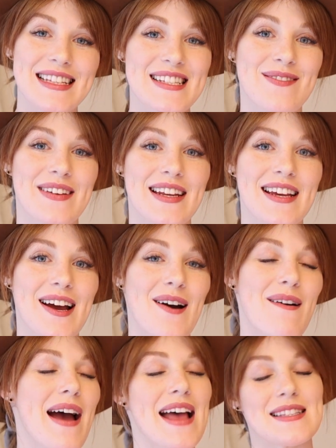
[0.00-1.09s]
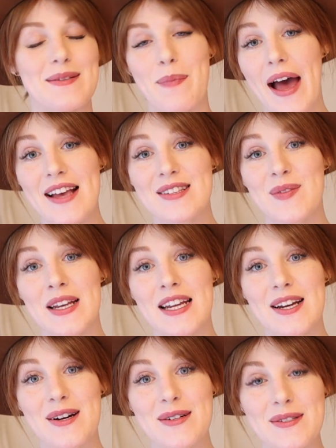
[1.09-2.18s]
this video and some past
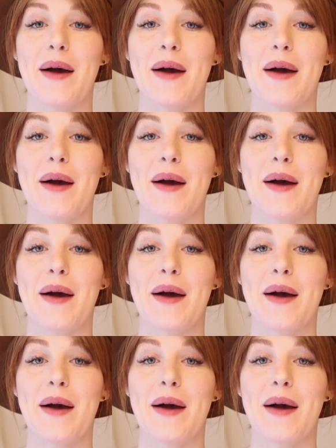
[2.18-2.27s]
videos.